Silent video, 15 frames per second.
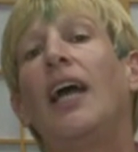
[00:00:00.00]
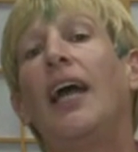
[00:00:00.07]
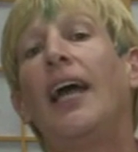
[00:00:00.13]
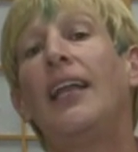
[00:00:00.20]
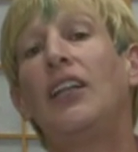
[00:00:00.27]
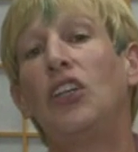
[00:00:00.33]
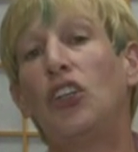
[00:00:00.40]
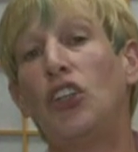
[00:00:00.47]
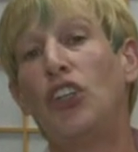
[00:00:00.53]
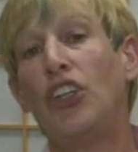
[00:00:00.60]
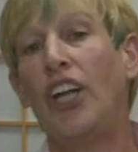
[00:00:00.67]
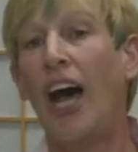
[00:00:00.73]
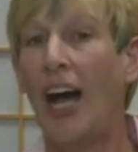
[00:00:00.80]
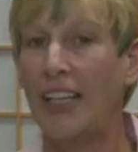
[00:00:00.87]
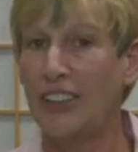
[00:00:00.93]
and learn
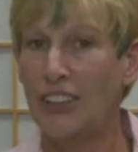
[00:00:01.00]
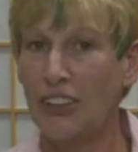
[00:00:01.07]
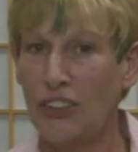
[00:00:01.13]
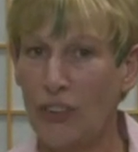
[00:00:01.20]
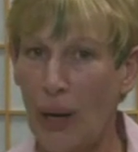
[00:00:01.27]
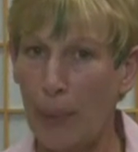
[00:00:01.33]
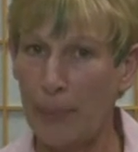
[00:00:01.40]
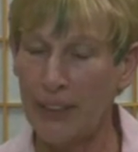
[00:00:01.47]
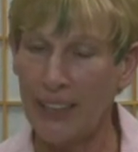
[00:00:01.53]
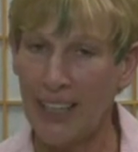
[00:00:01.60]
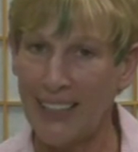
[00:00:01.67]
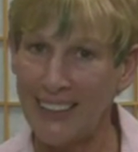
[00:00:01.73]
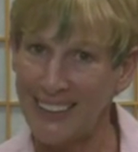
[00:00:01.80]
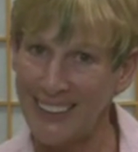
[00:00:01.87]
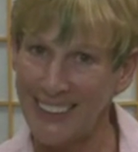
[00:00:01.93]
not to
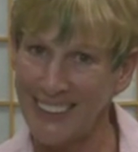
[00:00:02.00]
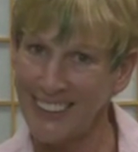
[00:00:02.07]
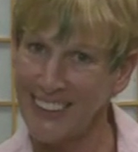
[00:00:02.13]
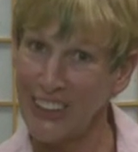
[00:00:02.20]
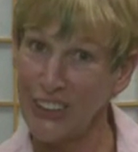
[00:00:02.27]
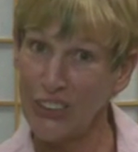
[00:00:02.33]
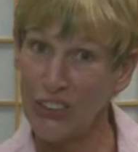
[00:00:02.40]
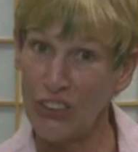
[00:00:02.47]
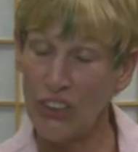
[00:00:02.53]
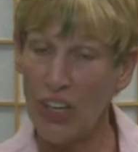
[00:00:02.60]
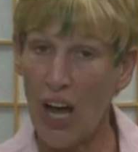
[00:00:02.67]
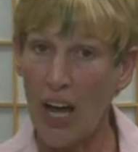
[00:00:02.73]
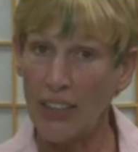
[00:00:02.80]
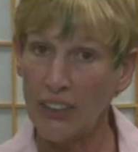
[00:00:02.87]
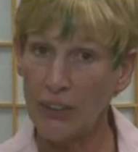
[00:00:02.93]
dramatize things and learn
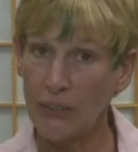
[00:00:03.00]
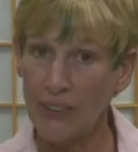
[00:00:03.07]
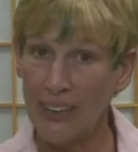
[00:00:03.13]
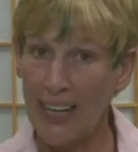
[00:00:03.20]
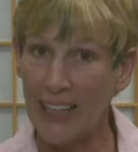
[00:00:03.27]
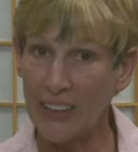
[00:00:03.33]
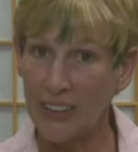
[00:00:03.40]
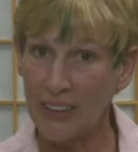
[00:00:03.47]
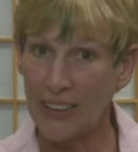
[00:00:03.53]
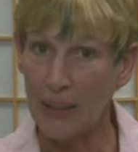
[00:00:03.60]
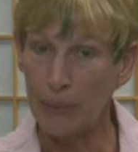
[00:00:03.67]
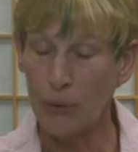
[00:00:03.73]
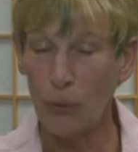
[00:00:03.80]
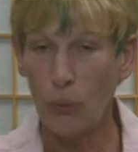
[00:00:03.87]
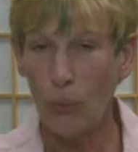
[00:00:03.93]
not to react to them
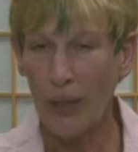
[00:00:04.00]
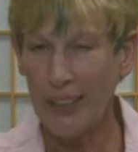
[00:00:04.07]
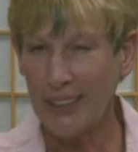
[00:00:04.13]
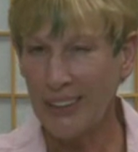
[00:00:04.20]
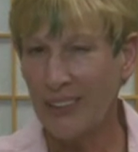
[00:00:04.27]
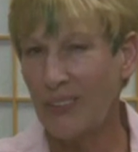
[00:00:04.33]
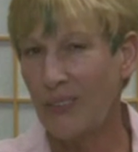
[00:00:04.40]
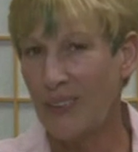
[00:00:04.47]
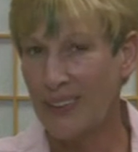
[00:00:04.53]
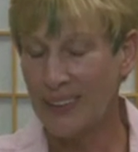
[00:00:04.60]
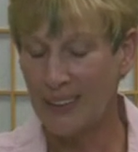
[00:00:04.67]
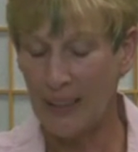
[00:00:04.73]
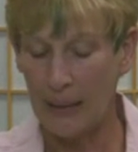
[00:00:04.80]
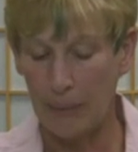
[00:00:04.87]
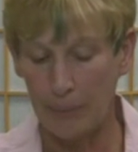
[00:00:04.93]
quite so
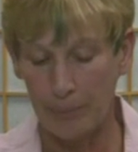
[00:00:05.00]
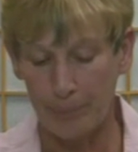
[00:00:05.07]
quickly.